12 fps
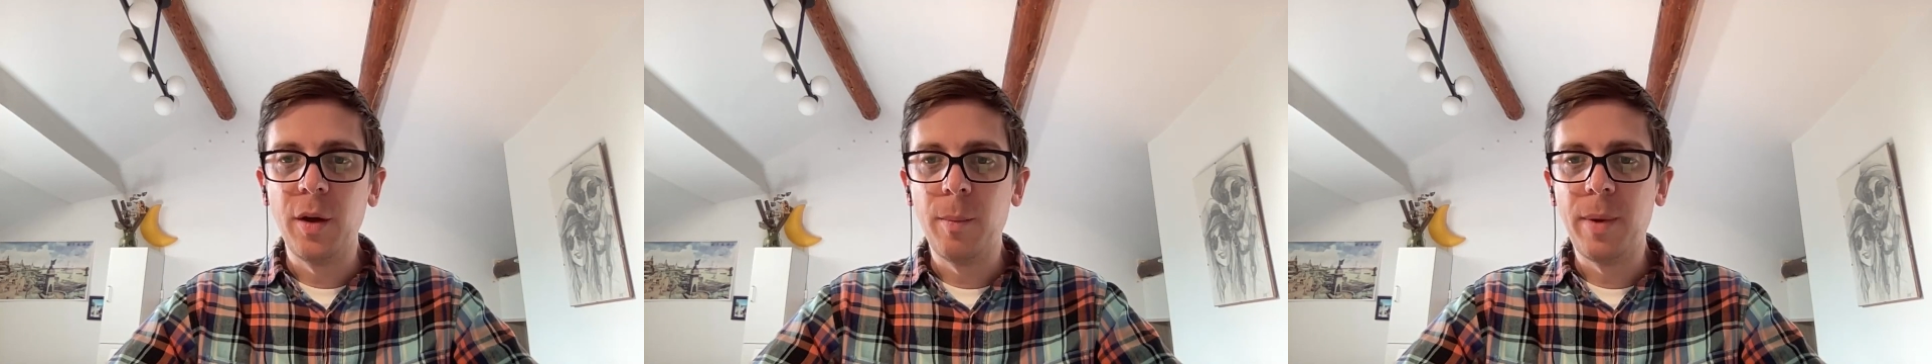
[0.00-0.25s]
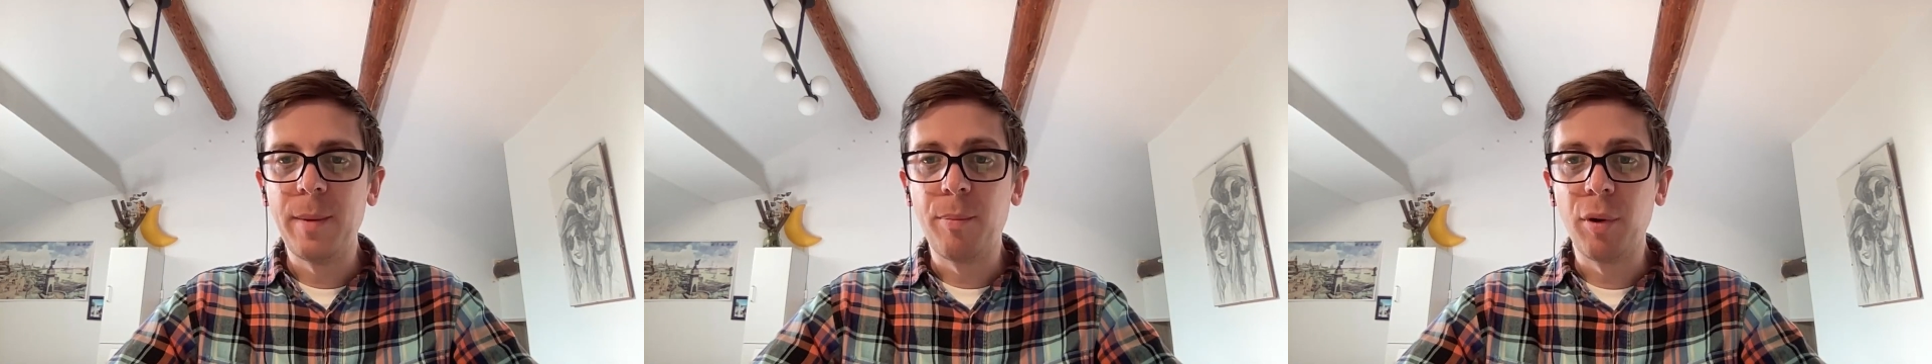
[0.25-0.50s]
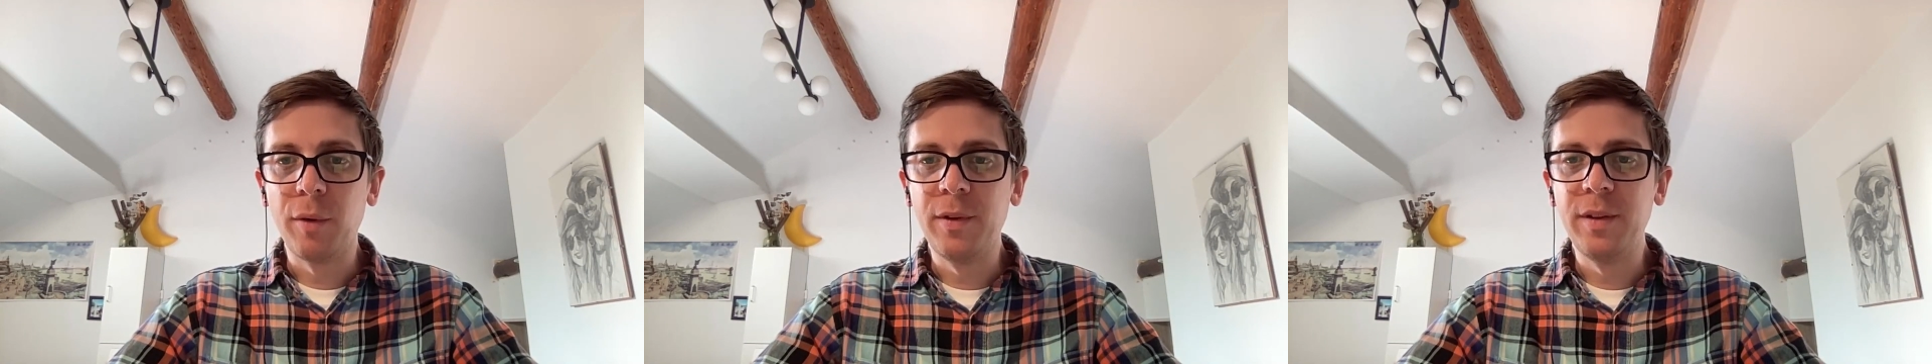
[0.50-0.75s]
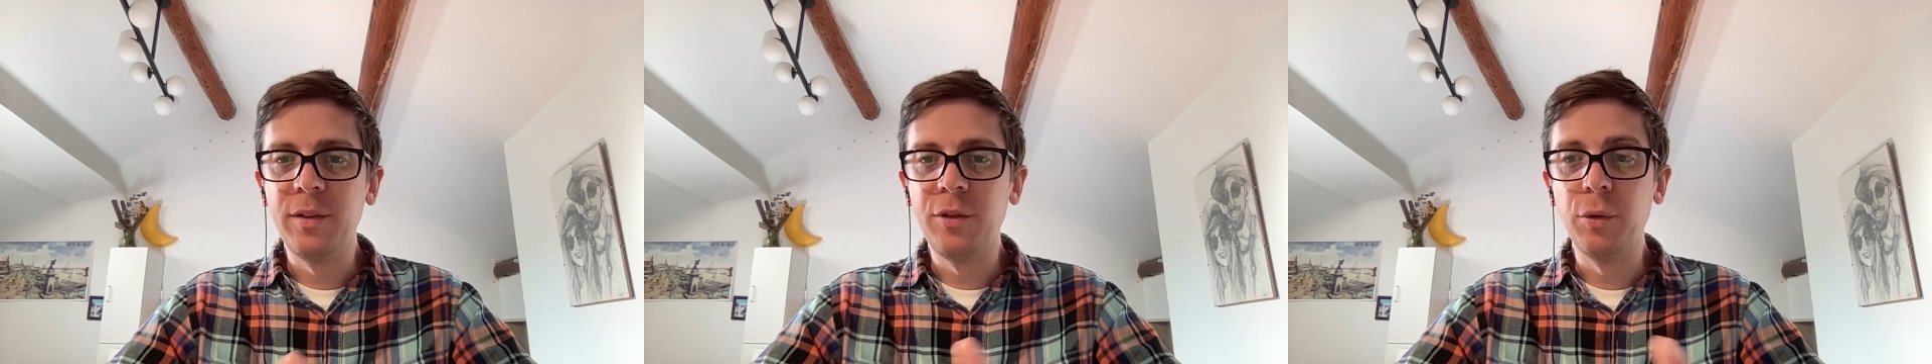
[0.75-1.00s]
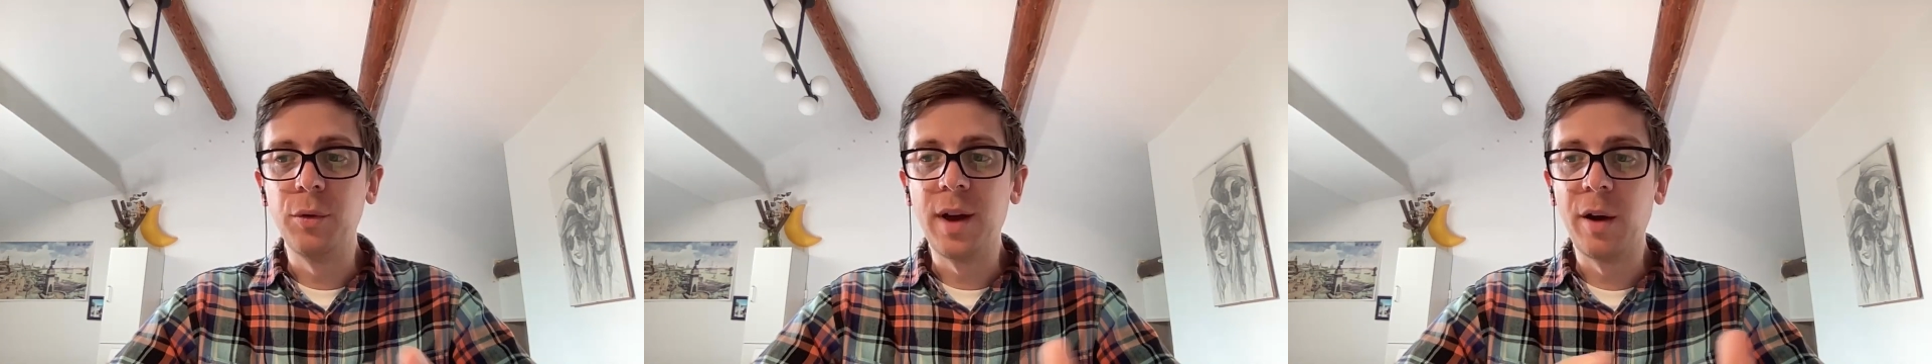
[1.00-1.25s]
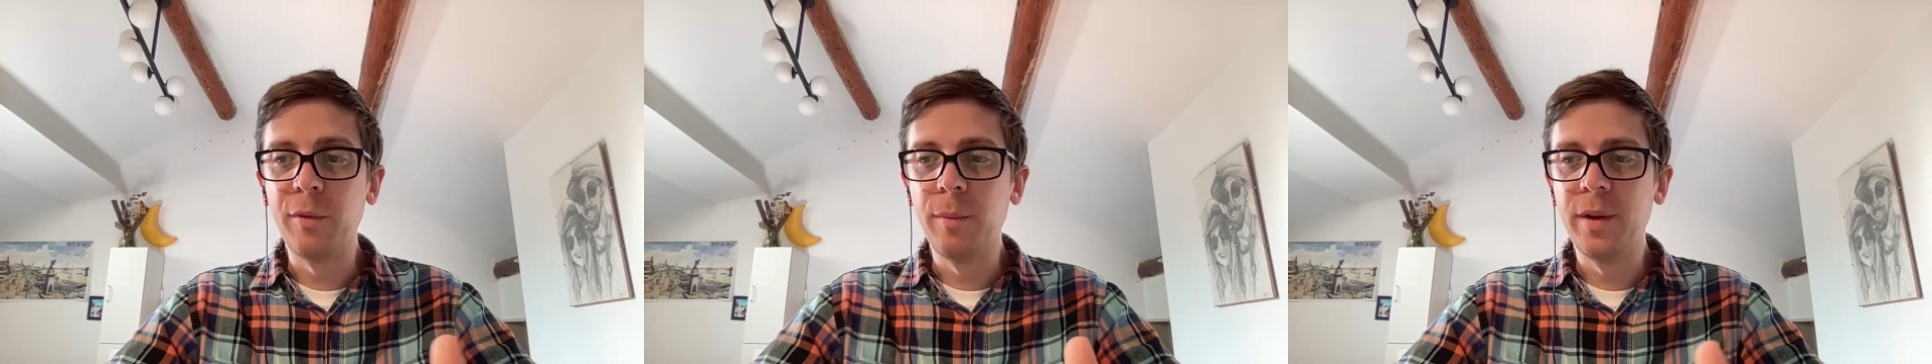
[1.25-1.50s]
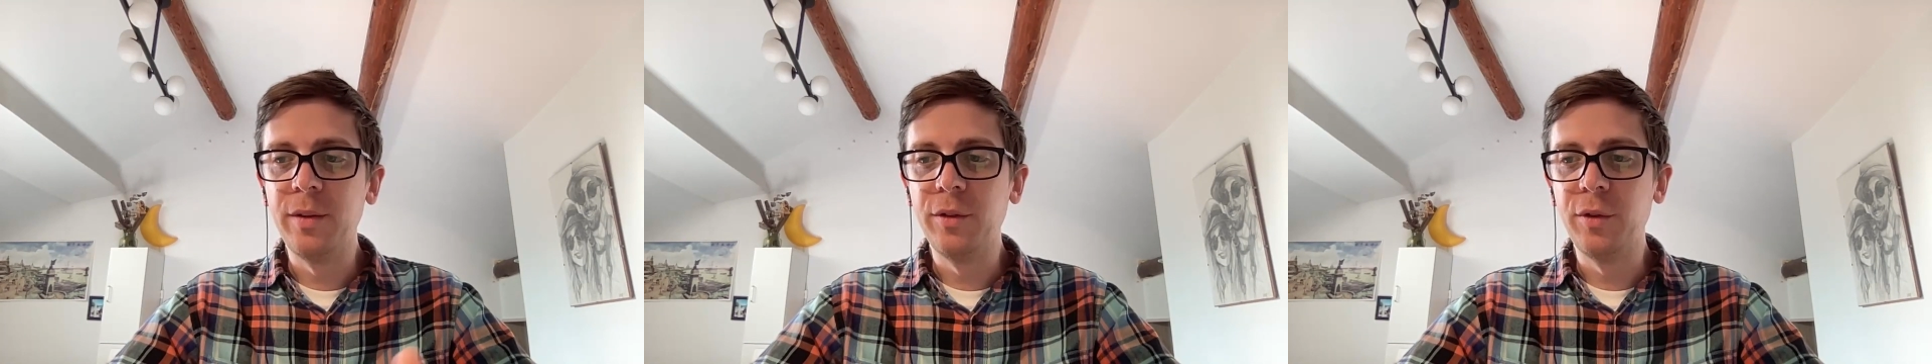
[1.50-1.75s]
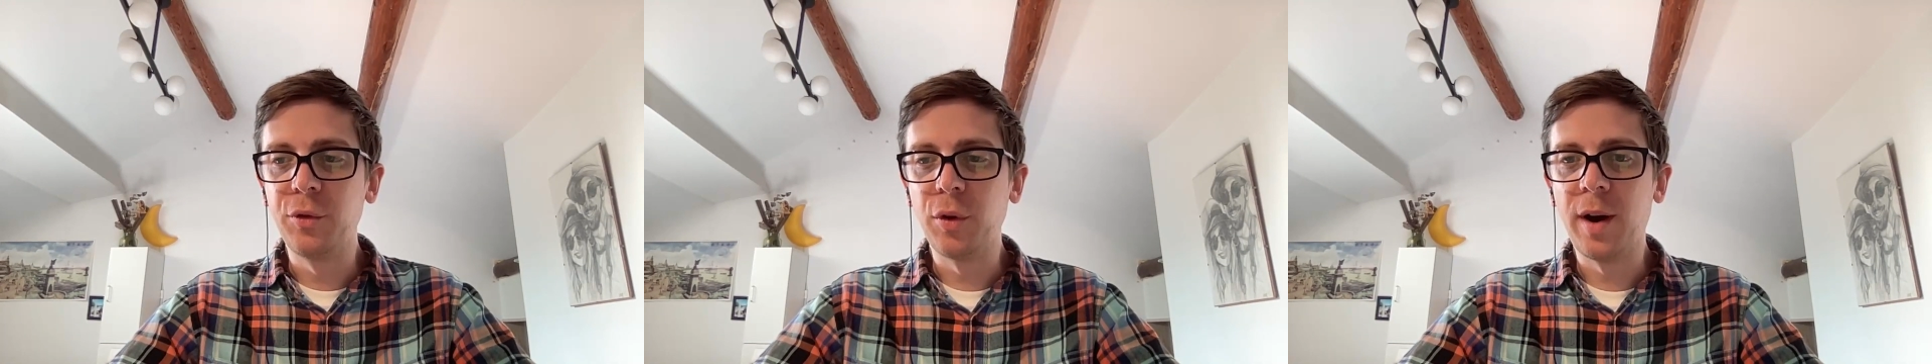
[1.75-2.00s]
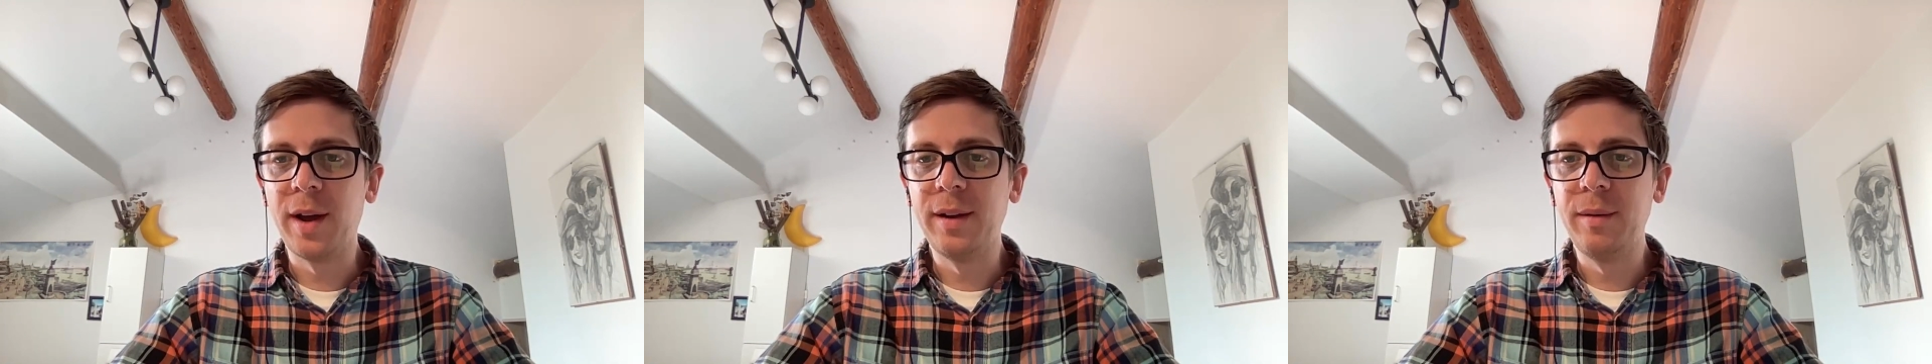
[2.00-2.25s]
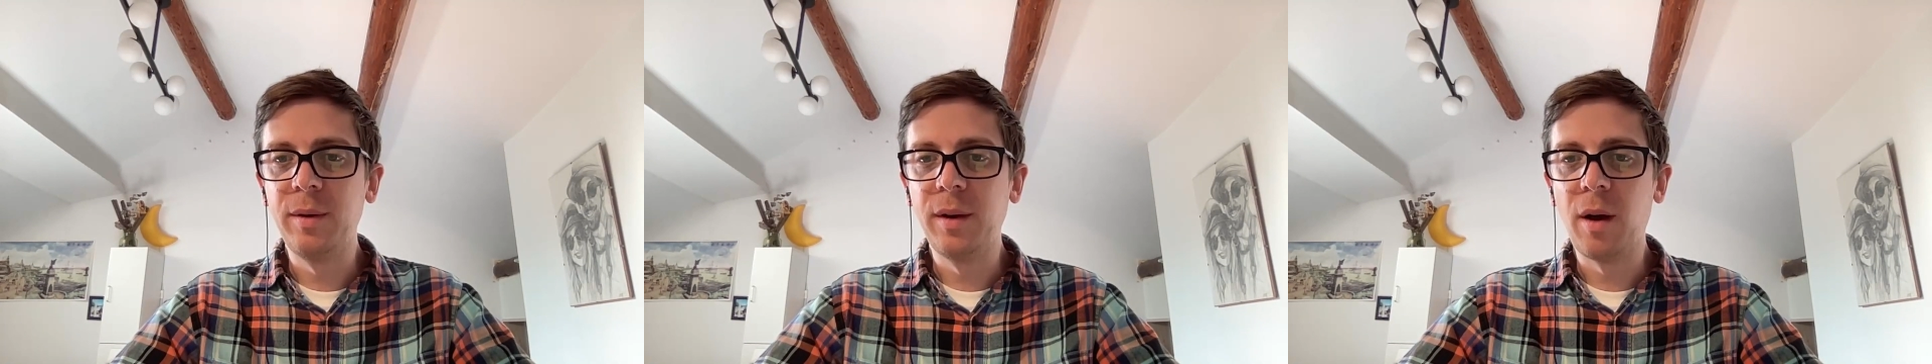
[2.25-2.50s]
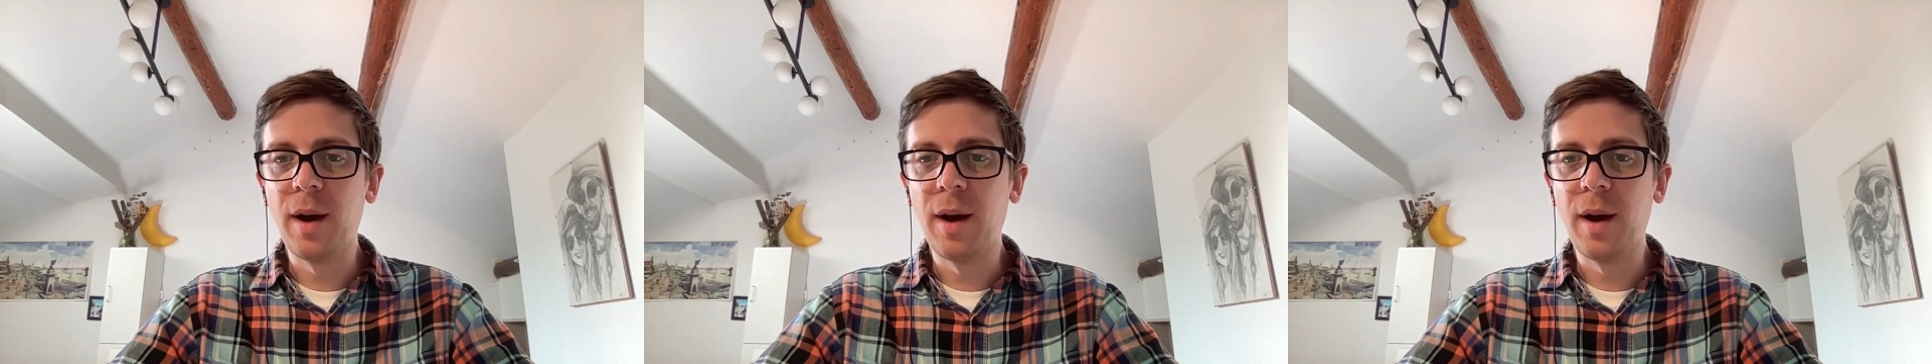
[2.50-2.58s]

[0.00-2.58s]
Hebei provincial government to try and,